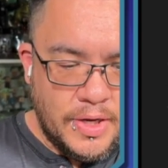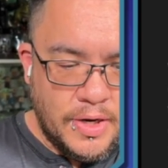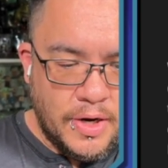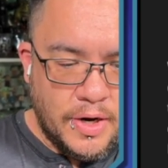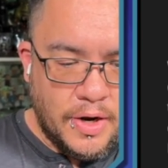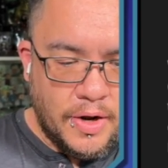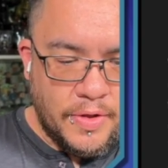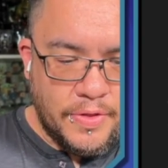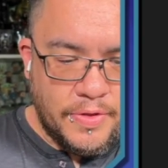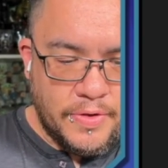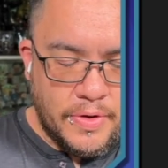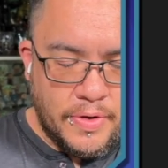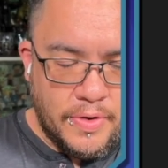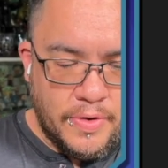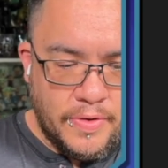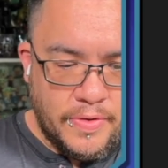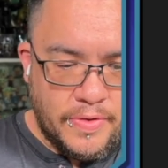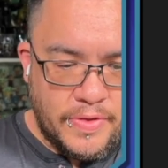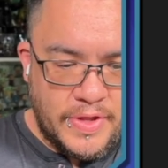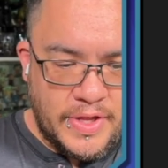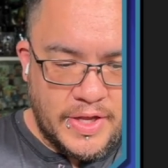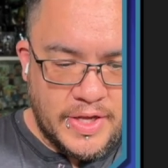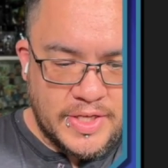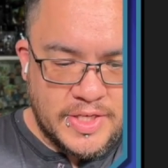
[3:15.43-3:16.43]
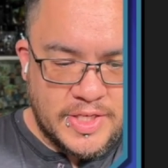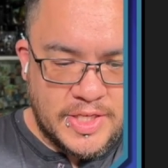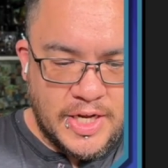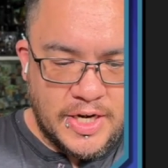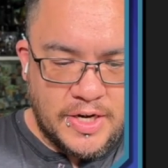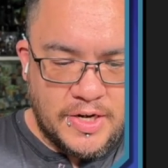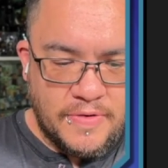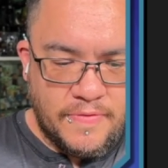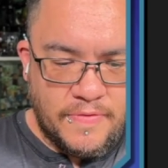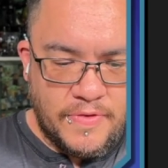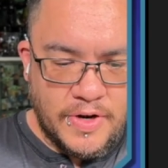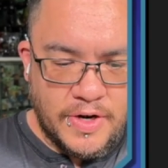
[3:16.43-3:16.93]
although the
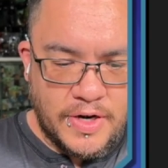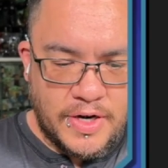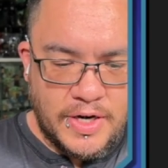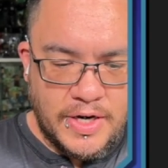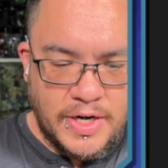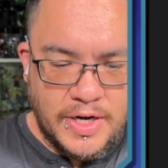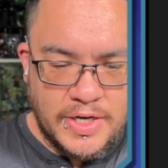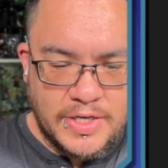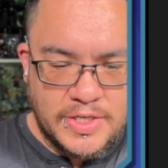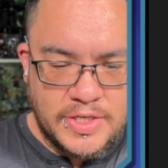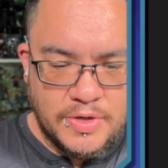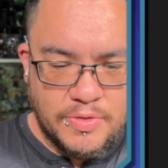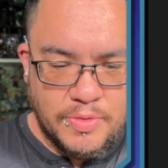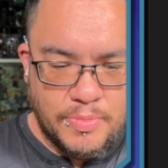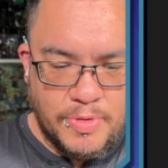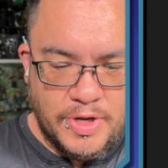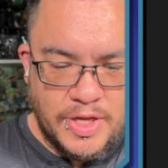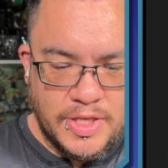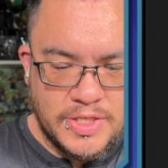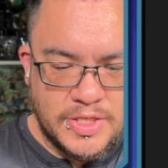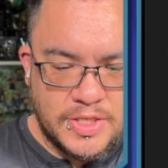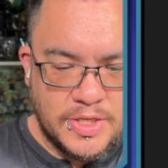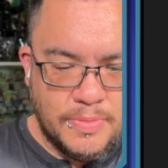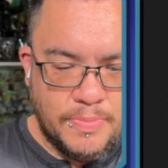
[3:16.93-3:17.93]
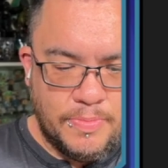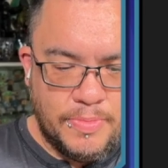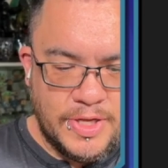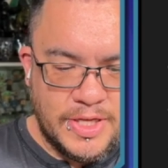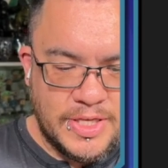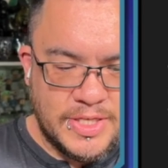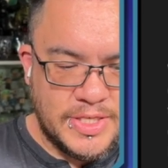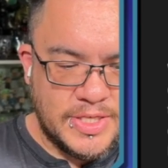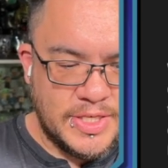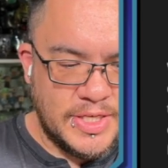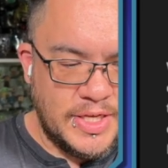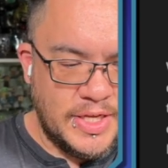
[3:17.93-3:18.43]
extent of their connection remains to be
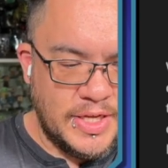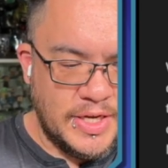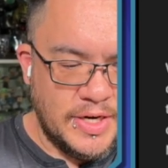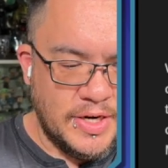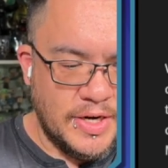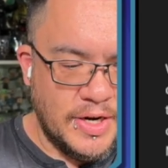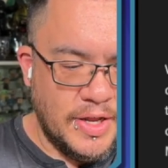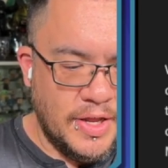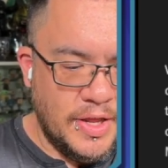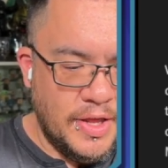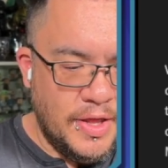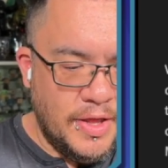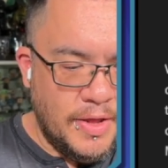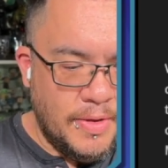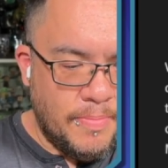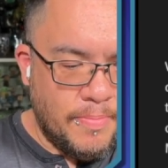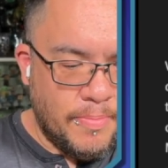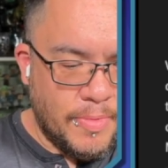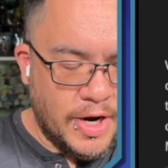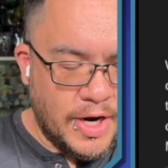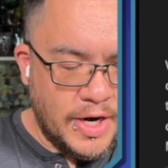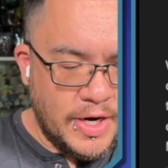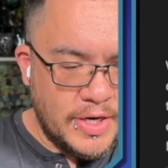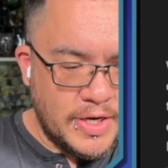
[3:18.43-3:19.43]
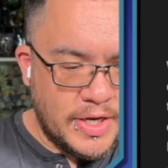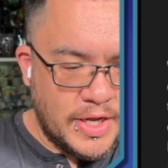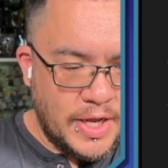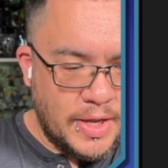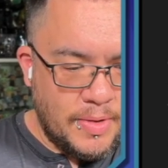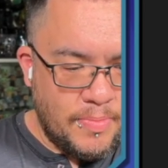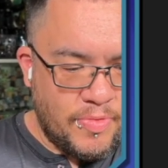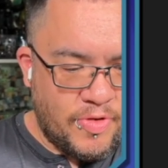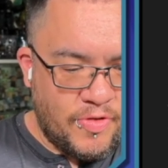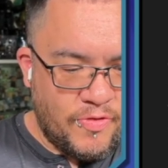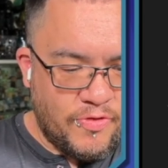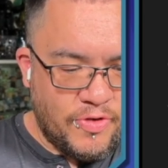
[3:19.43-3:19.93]
seen. Mind
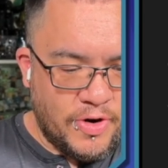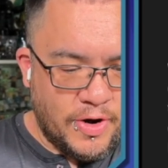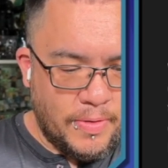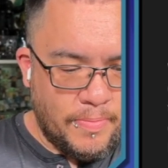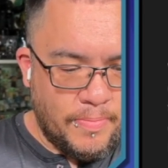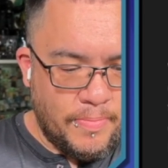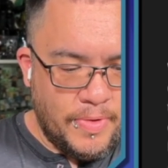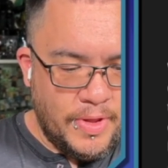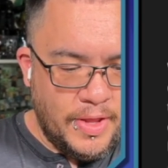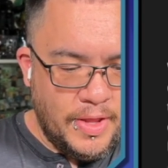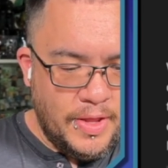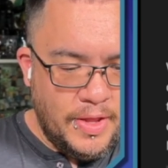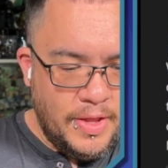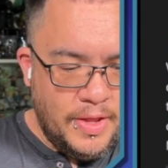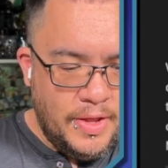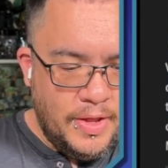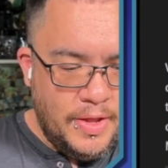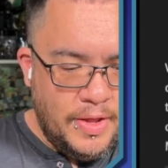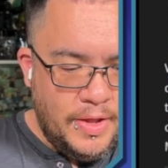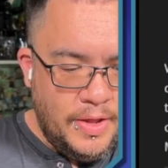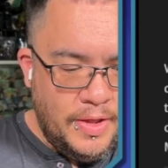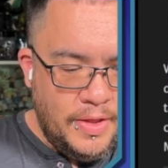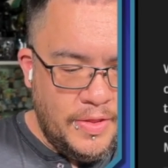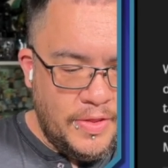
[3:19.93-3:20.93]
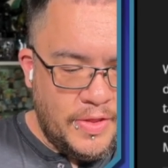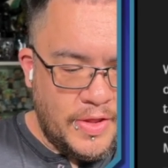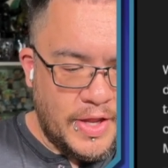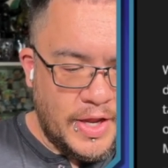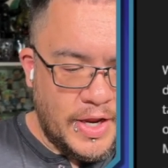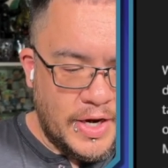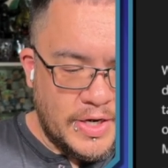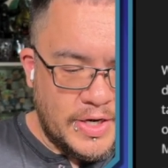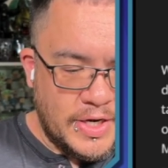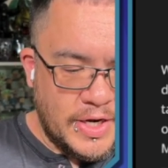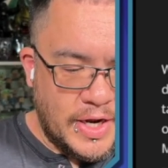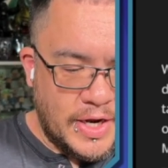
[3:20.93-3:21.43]
games from the
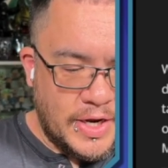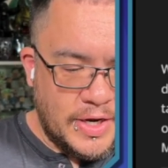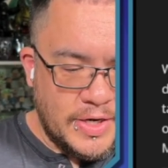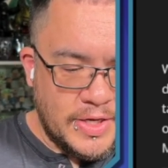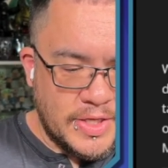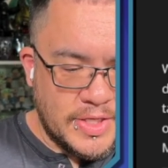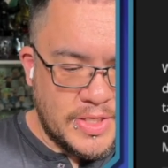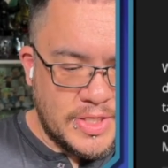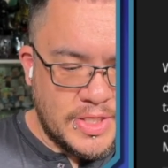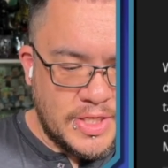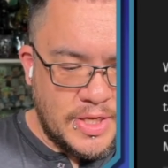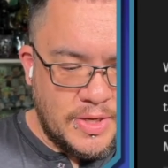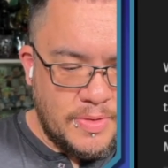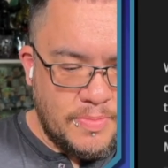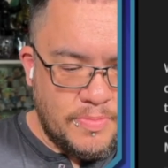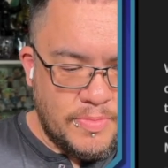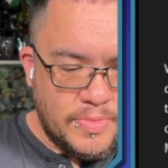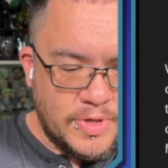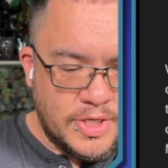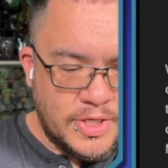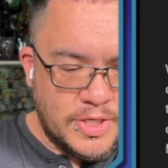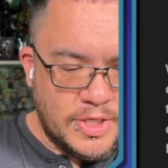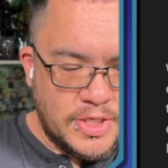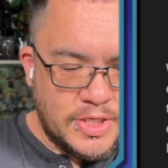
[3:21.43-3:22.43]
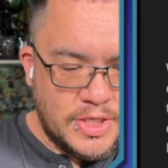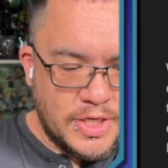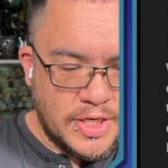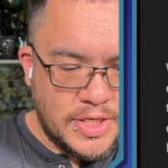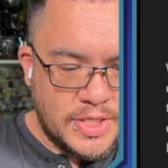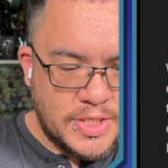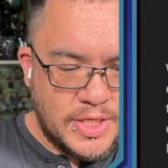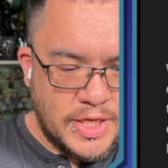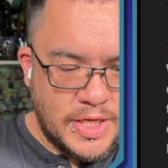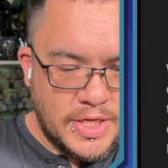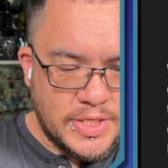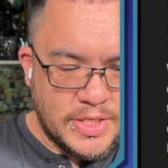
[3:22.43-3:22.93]
antagonist seem
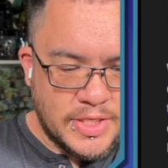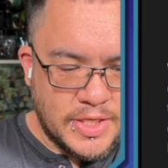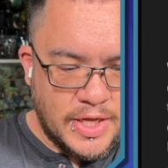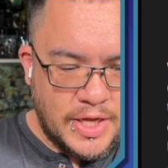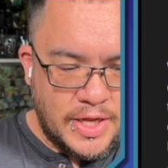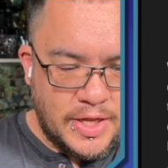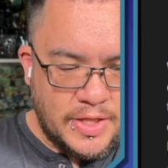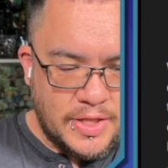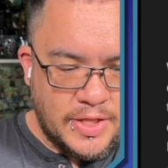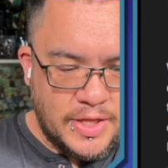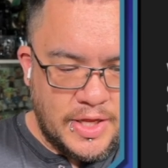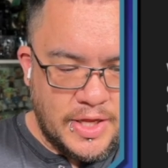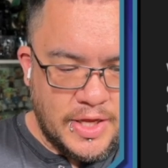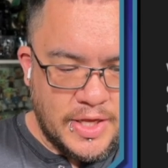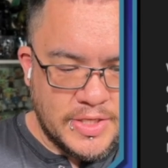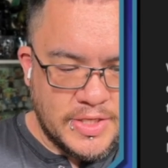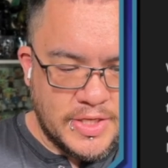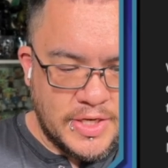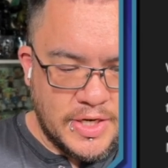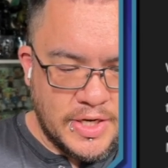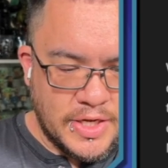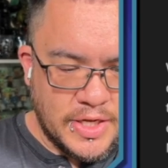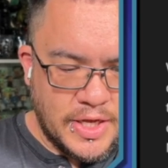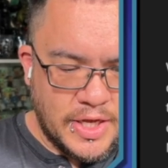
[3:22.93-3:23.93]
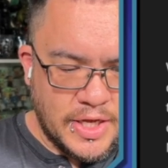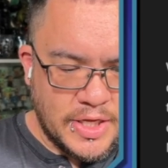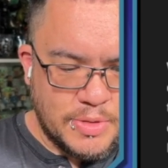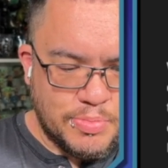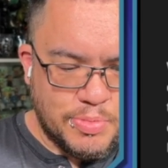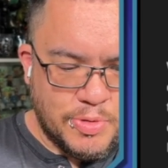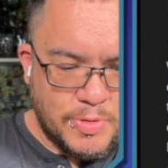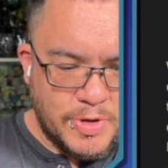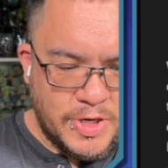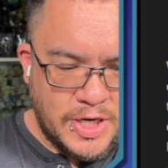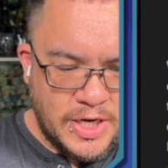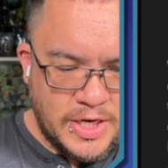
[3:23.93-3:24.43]
just as likely as an
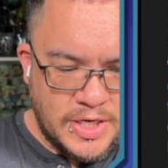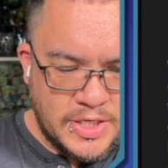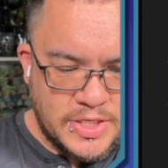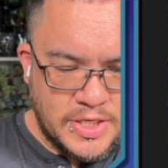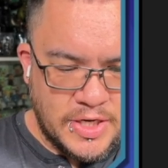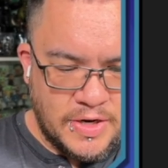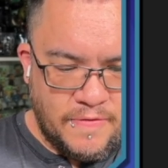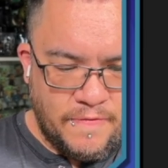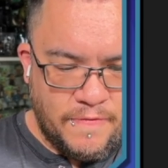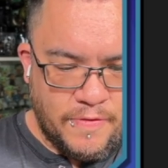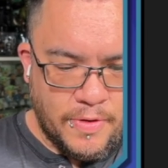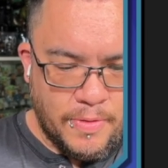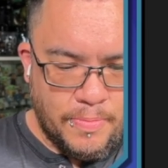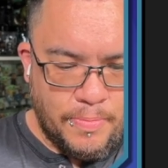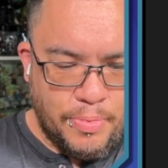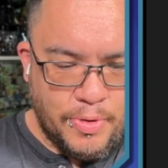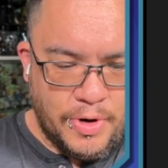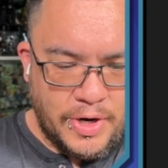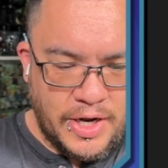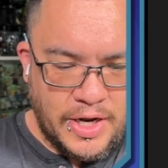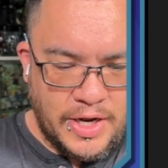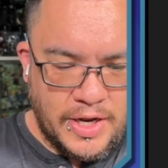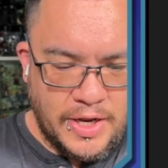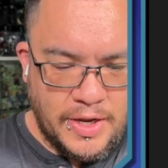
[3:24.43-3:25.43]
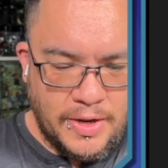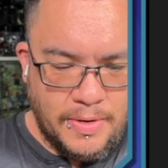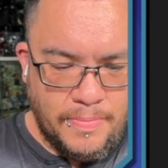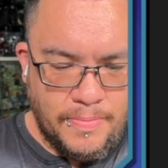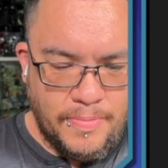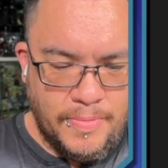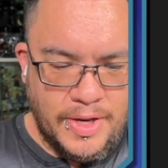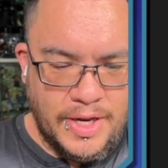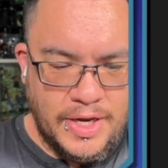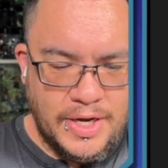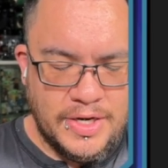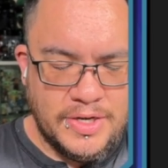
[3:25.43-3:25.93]
explanation for bringing
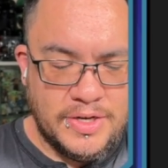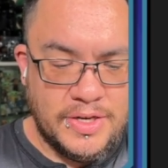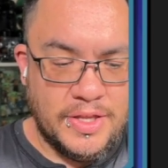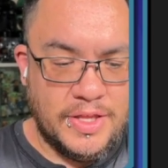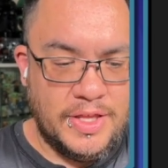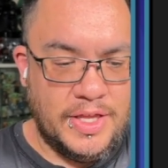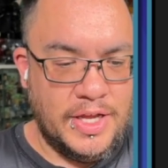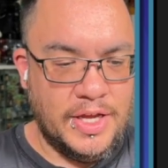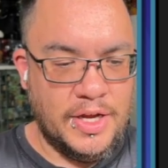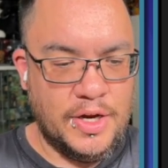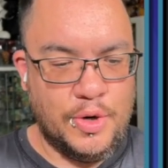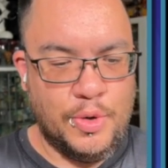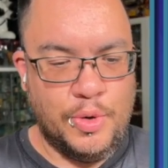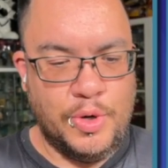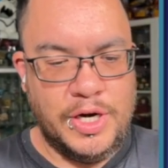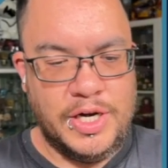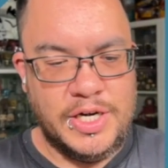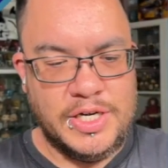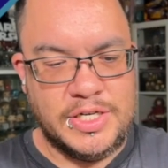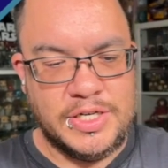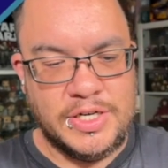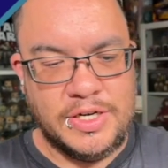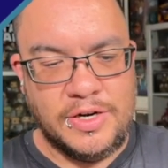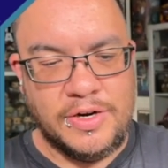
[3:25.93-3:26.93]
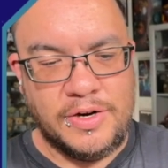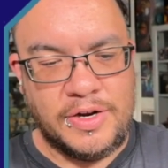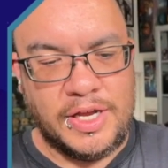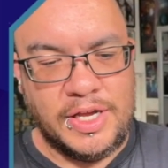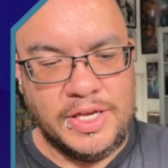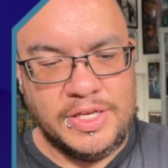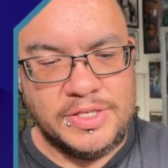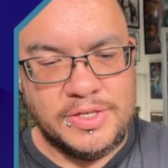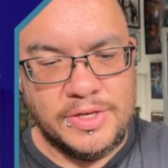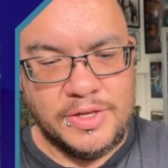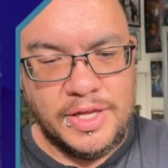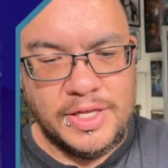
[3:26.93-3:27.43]
him into the equation. Okay,
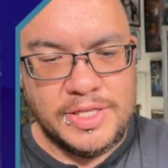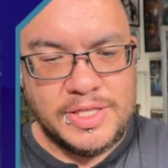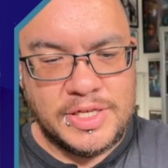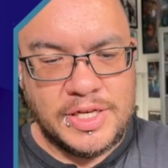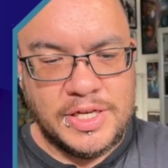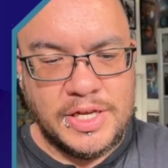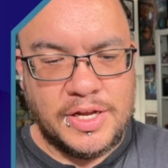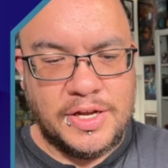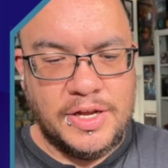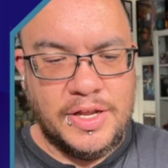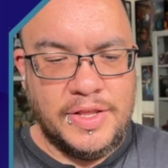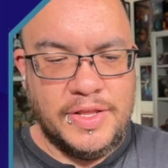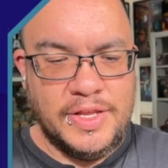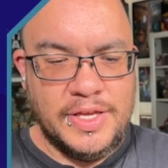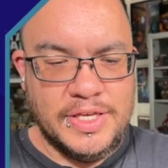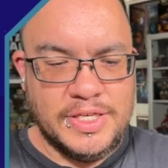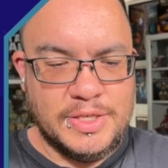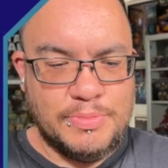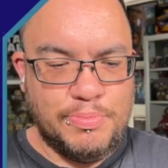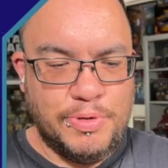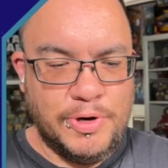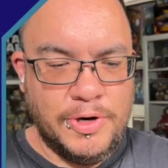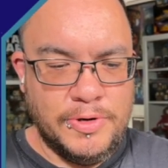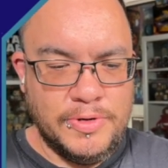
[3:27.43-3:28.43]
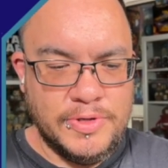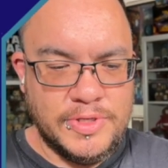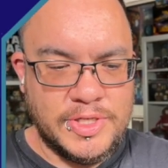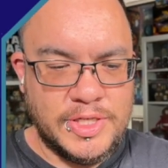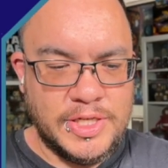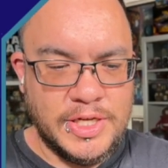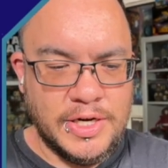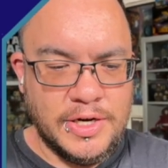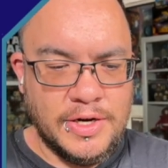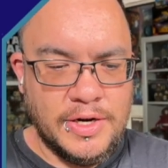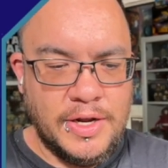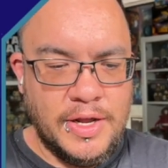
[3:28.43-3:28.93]
so let's click on this post
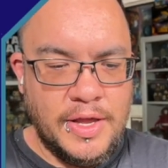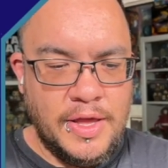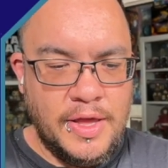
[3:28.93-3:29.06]
here.